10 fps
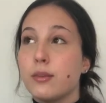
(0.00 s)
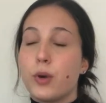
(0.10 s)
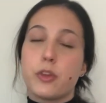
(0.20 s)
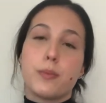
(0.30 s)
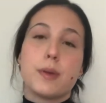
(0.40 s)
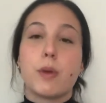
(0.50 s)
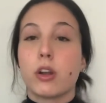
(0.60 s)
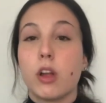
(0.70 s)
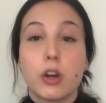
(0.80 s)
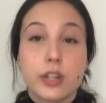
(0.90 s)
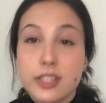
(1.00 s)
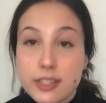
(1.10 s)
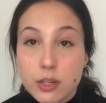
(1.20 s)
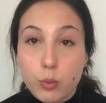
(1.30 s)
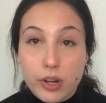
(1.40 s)
whether it be a monologue or a
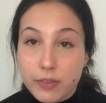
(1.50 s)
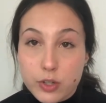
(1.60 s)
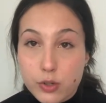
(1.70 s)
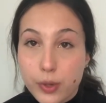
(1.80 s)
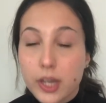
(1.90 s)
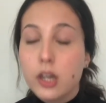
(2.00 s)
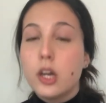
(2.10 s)
scene, whatever you're doing,